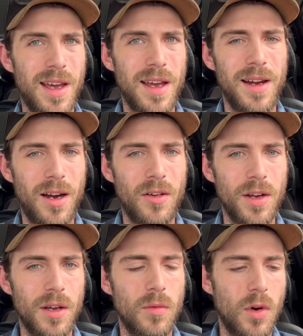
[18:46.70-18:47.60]

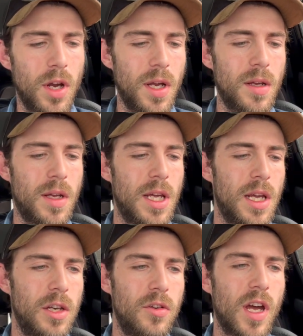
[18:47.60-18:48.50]
area, right?
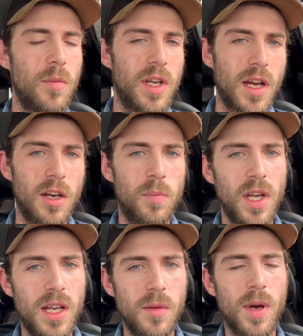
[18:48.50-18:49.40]
And you got to be kind of
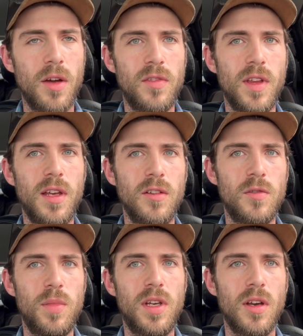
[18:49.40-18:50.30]
picky about things
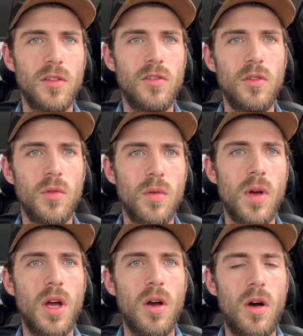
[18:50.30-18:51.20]
because you
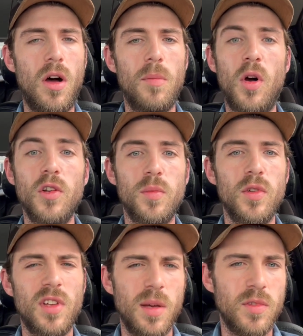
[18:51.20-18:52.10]
haul
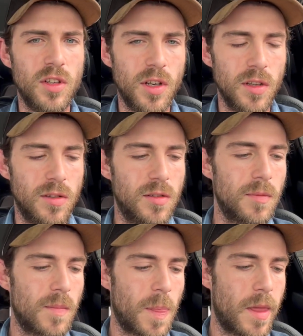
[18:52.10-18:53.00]
multiple types of goods,
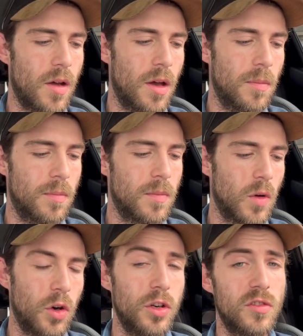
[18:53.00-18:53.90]

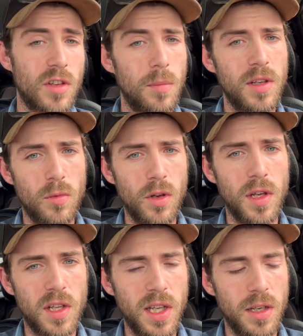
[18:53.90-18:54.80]
or you just got to be
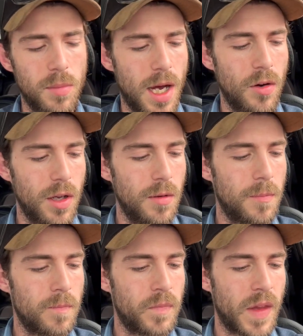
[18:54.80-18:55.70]
really clean about it.
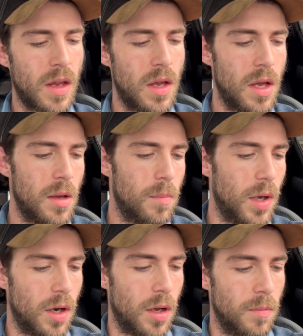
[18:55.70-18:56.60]

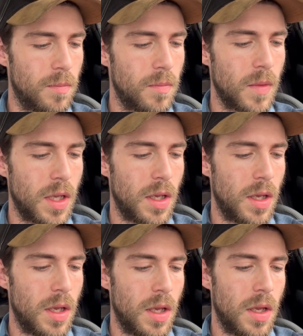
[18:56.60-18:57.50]
But
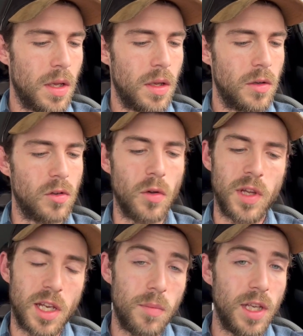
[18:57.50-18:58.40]
so
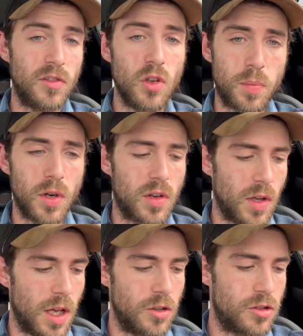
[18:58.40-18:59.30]
they can be super
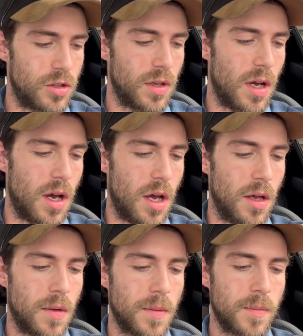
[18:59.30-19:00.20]
clutch,
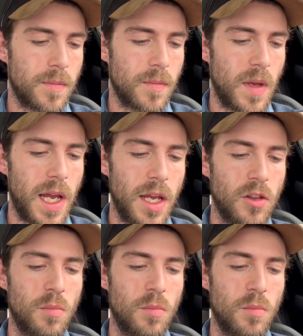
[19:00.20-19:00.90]
and the